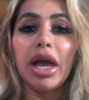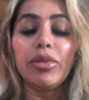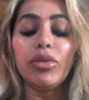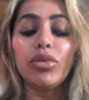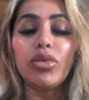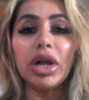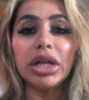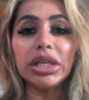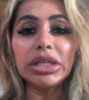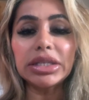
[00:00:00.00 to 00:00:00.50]

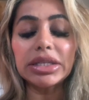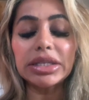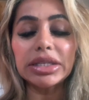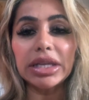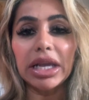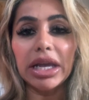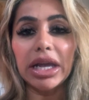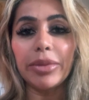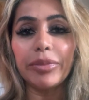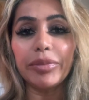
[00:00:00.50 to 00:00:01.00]

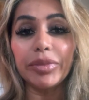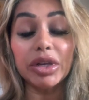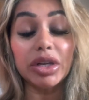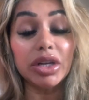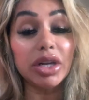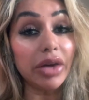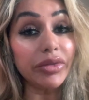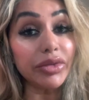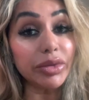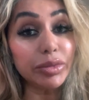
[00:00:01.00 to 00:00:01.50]
Whilst the
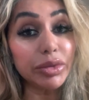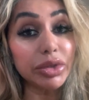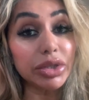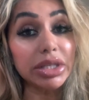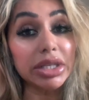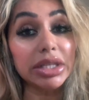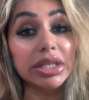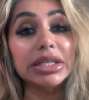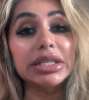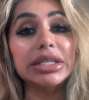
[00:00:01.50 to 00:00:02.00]

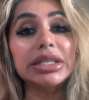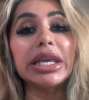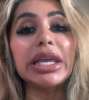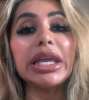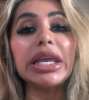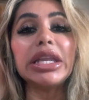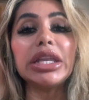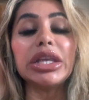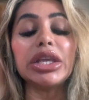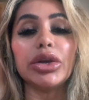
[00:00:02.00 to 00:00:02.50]
government
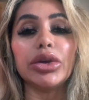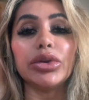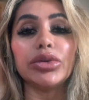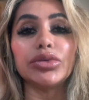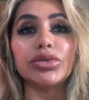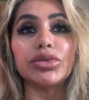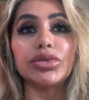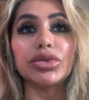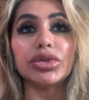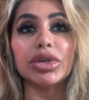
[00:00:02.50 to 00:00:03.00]

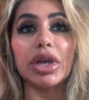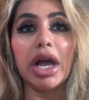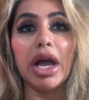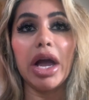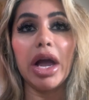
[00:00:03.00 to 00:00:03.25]
continues